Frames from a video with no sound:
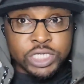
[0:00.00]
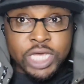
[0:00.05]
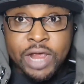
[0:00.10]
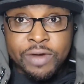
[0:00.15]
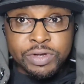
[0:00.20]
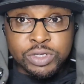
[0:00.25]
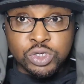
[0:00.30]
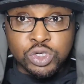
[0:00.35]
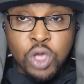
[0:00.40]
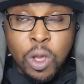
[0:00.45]

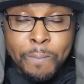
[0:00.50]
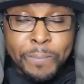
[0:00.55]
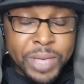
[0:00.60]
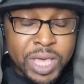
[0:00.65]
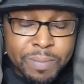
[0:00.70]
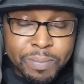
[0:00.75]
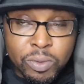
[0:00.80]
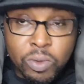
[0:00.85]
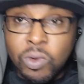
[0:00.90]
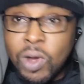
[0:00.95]
Share it to your
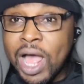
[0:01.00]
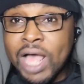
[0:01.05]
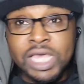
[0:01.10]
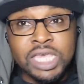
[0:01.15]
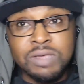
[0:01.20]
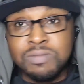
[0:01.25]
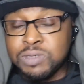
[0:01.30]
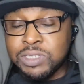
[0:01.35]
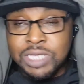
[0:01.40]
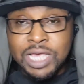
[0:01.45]
people. I
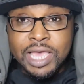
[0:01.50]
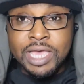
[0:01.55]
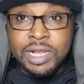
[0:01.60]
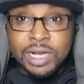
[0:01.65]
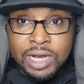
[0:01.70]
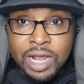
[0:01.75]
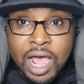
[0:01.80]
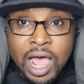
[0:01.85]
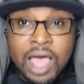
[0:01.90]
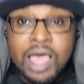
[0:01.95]
keep
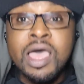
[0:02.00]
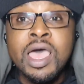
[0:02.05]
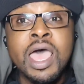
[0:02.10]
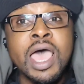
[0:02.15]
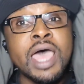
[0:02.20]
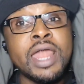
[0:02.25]
saying that.